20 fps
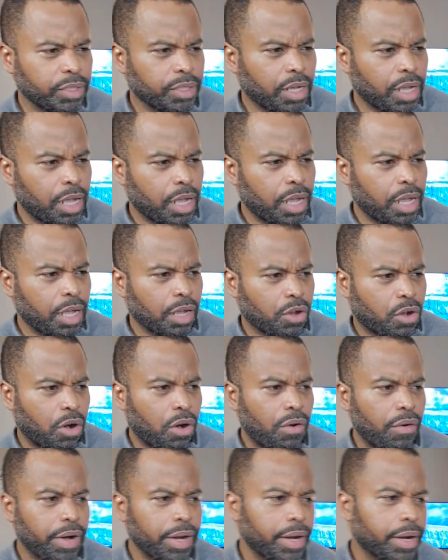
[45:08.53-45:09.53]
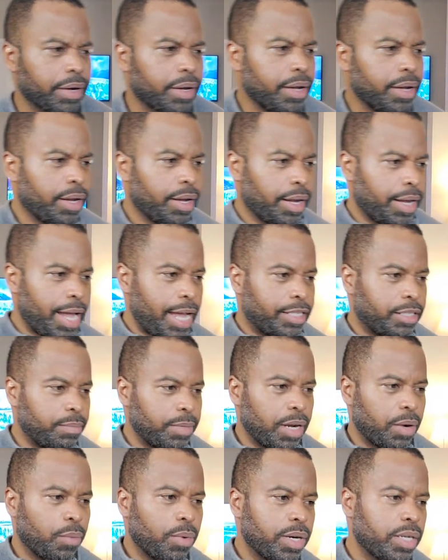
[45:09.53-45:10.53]
Uh, Corey, gosh,
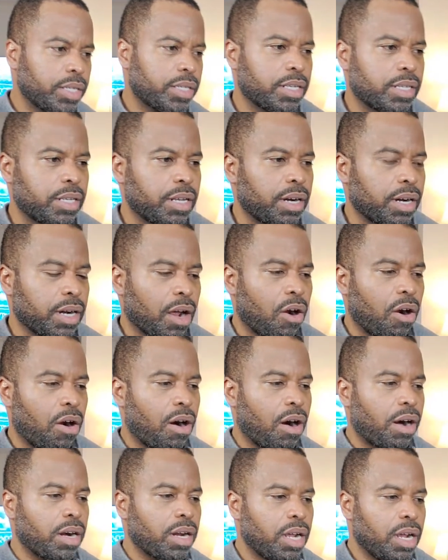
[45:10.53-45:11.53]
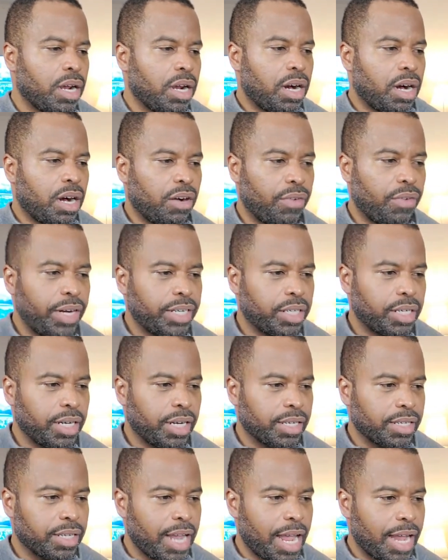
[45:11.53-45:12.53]
man, what is considered a hard erection
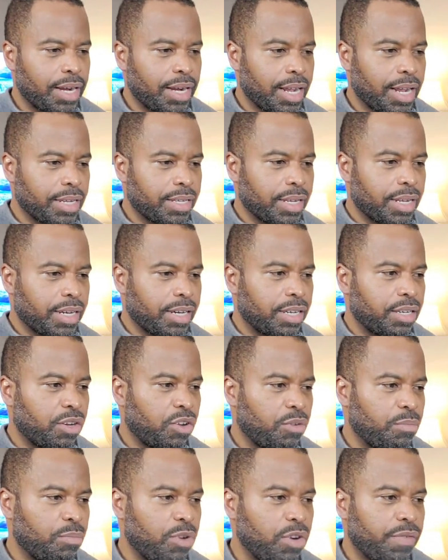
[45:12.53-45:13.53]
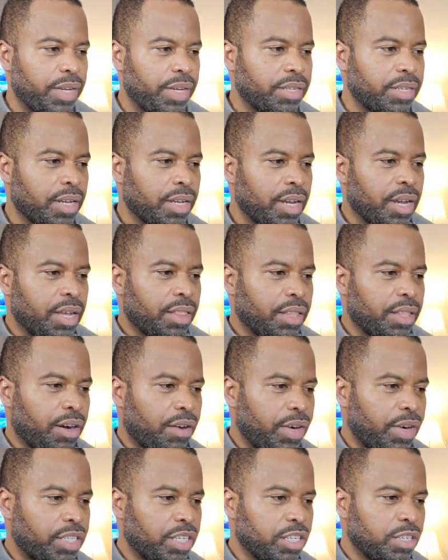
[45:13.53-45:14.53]
exactly? I see in adult movies that
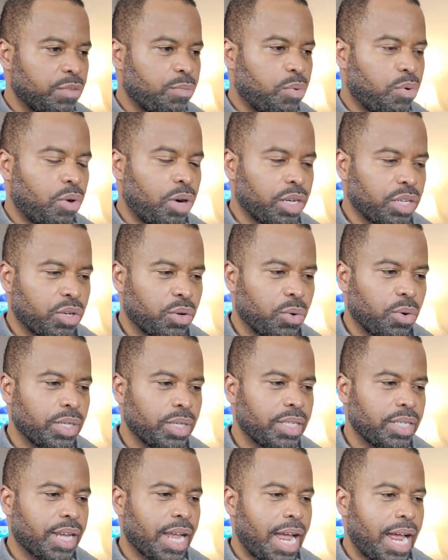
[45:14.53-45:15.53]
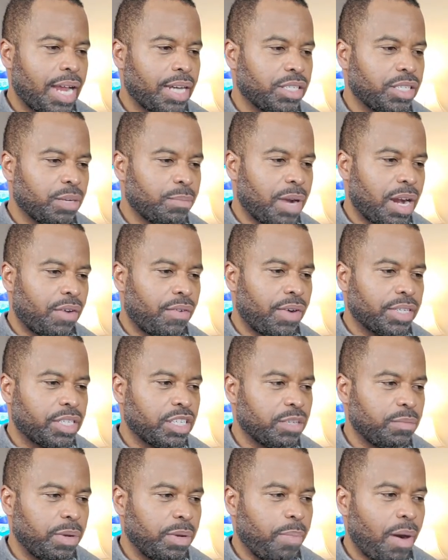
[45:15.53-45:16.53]
erections point toward the sky. Should my
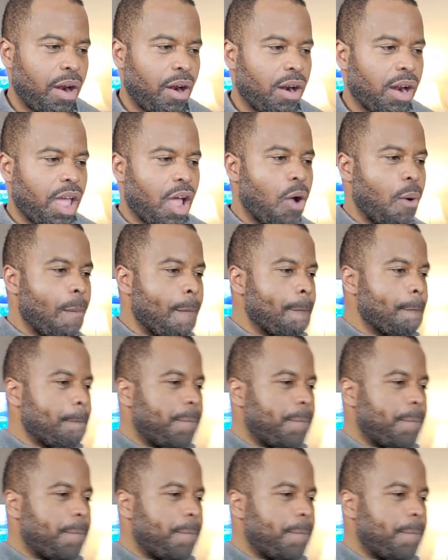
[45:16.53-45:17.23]
erections be parallel,